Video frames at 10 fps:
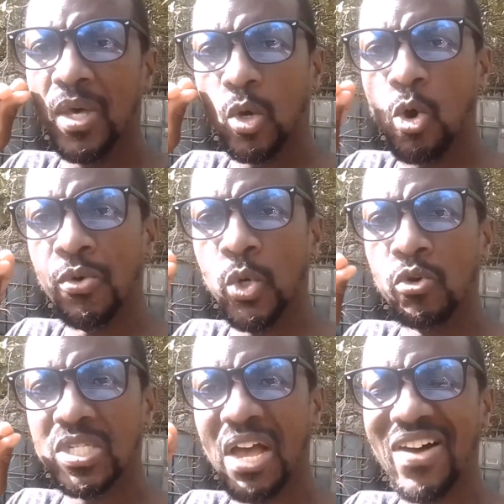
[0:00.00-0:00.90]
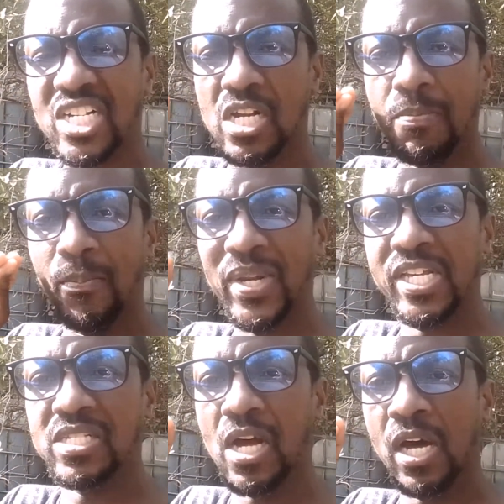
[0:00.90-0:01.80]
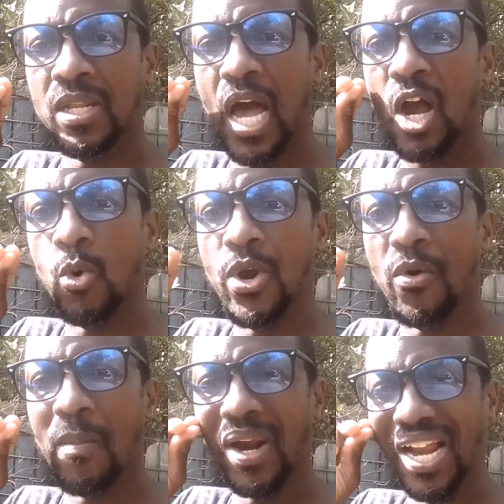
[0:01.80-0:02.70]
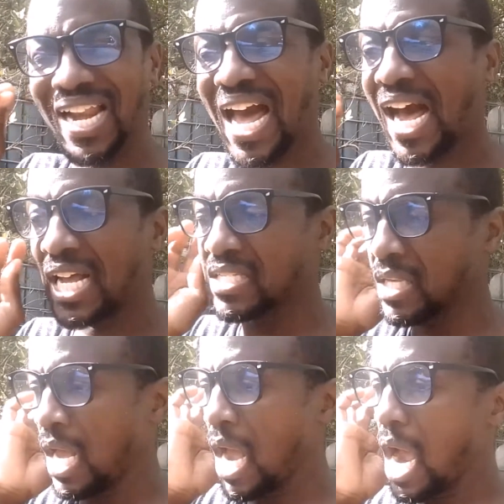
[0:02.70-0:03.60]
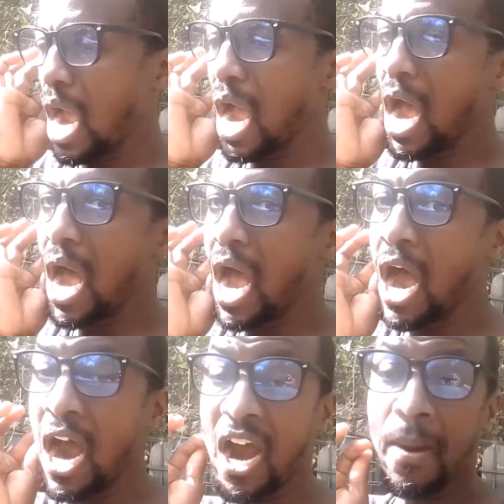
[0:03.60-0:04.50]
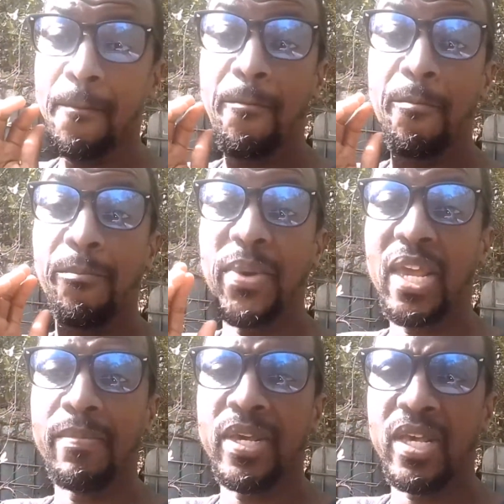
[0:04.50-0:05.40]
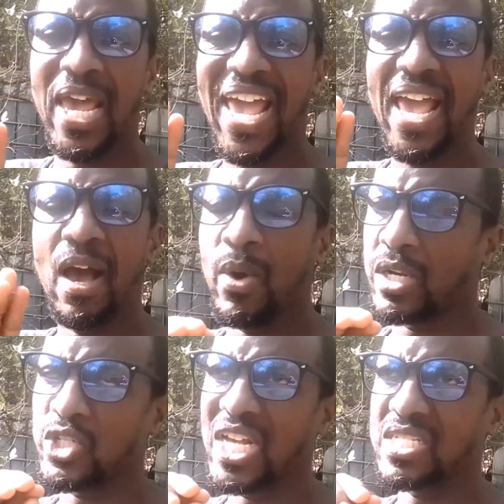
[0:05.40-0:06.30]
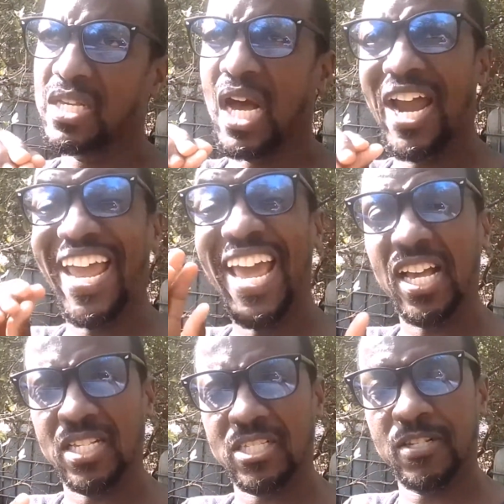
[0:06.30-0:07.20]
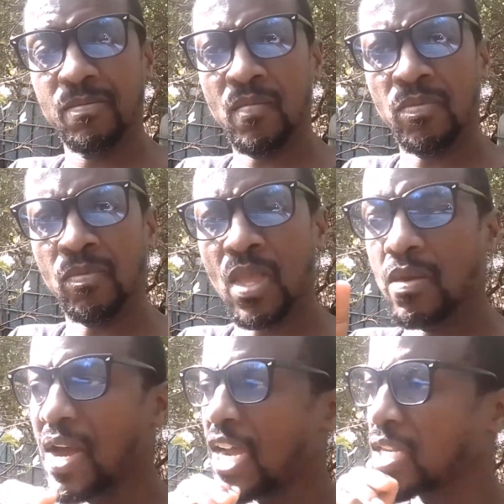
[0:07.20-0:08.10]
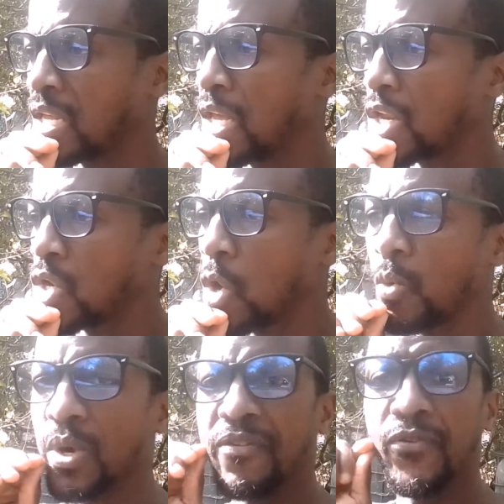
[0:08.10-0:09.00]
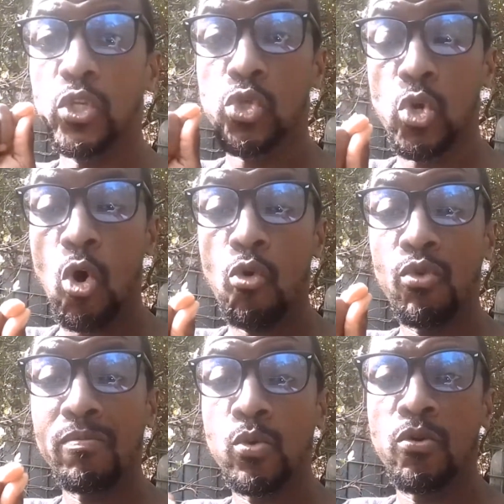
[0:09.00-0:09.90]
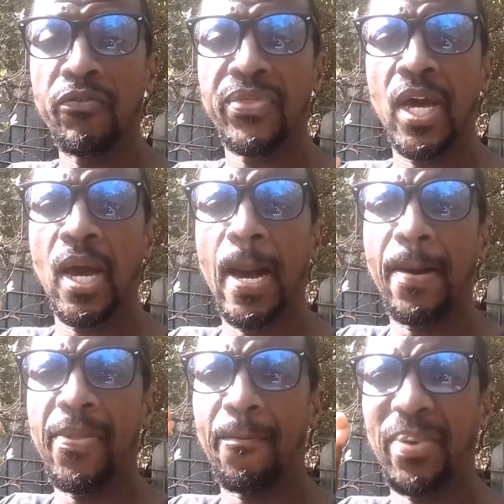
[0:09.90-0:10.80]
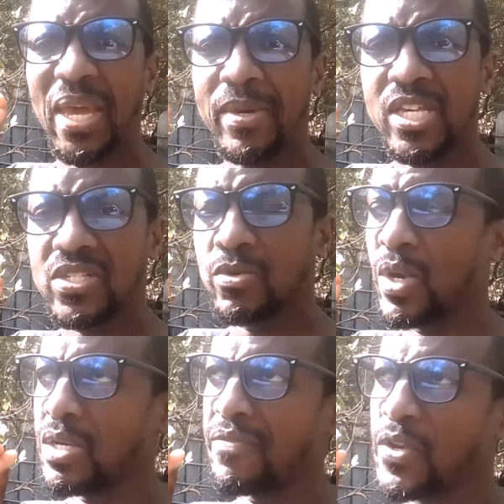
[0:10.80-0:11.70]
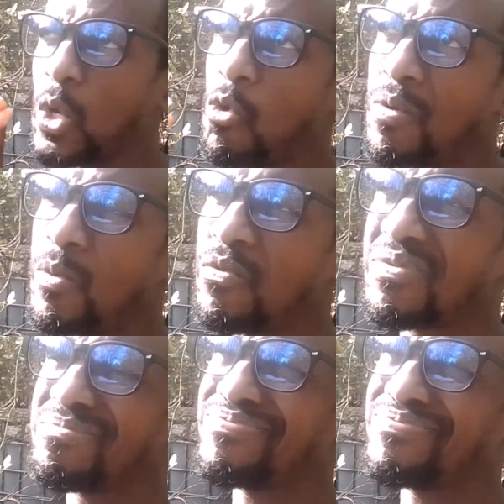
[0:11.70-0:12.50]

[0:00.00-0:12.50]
corridors have actually placed on the aquarium glass are baby, well, should I say, are eggs, right? Now, if you don't remove the babies, well, if you don't remove